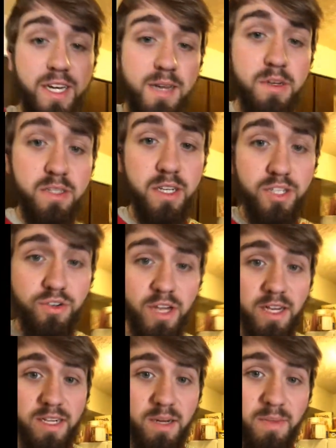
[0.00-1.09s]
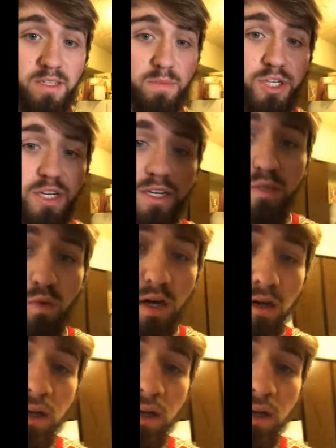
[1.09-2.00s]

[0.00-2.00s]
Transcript: and I'm going to teach you guys how to make some chicken as well.